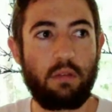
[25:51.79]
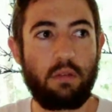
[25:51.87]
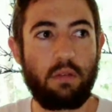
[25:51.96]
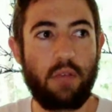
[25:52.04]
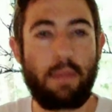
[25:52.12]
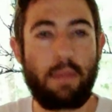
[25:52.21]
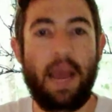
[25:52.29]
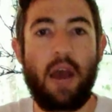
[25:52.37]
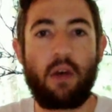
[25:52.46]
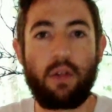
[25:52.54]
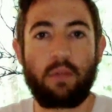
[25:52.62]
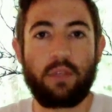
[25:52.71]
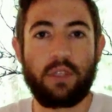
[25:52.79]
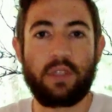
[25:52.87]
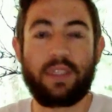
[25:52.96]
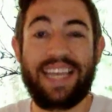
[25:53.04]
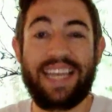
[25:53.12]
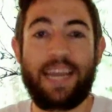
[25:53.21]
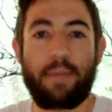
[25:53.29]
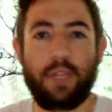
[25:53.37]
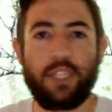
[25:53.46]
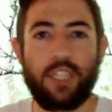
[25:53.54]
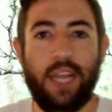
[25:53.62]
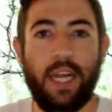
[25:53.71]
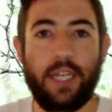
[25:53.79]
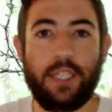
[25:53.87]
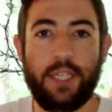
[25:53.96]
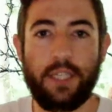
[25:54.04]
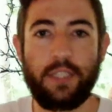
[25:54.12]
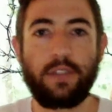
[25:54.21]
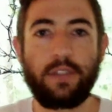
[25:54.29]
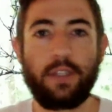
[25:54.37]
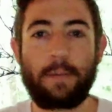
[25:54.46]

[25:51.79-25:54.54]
empower them to keep this change, I guess you could say.